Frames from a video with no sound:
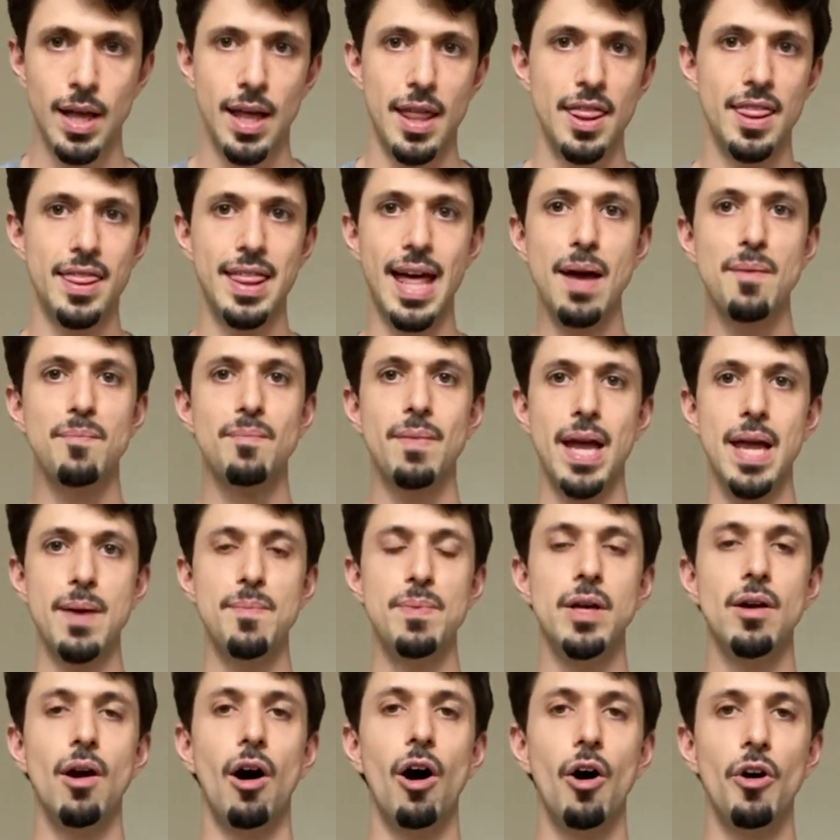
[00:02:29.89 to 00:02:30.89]
that may
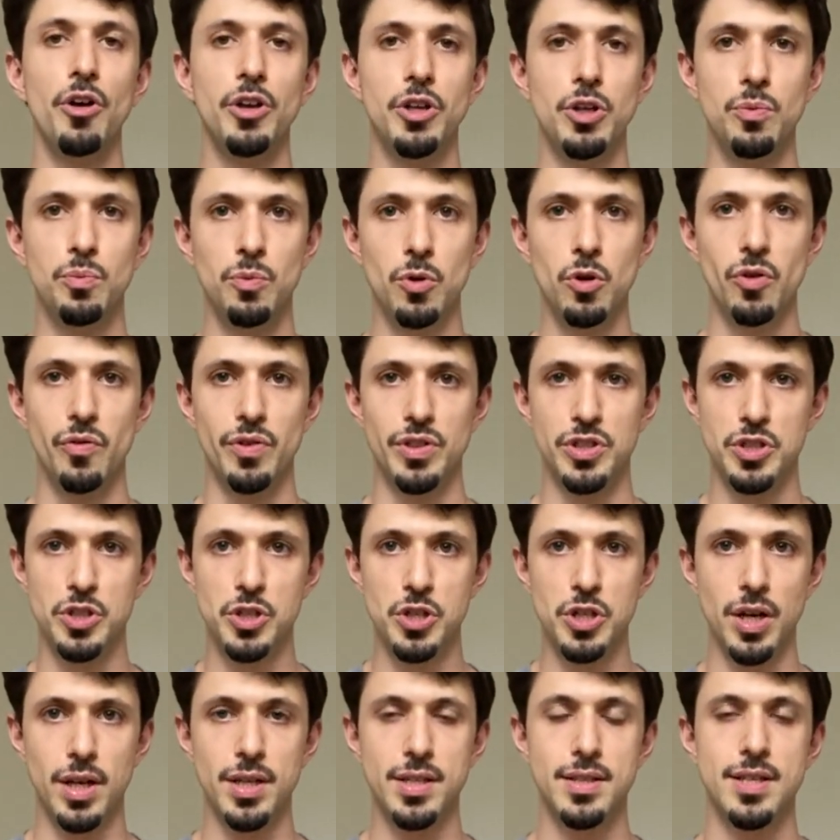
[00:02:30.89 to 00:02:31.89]
be all you move is
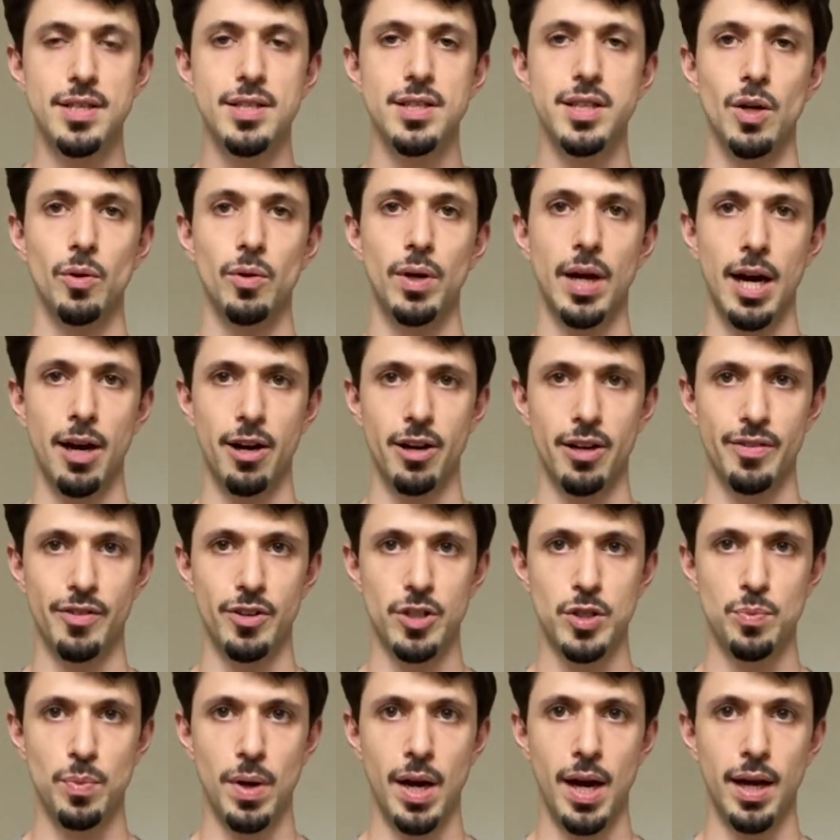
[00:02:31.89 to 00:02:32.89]
just this lower area of your
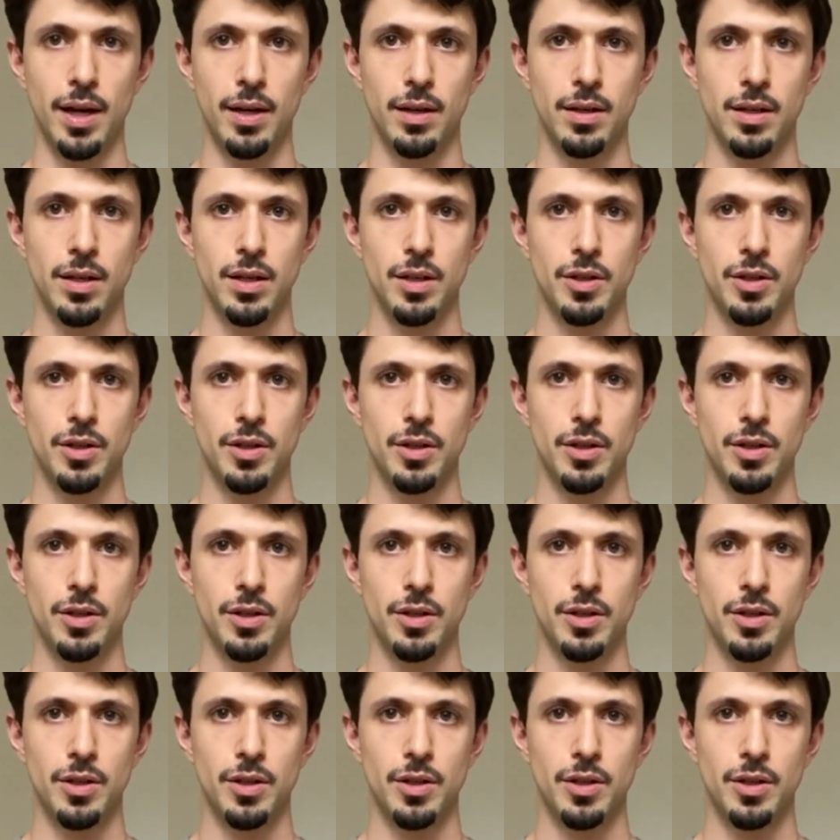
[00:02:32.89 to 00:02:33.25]
spine.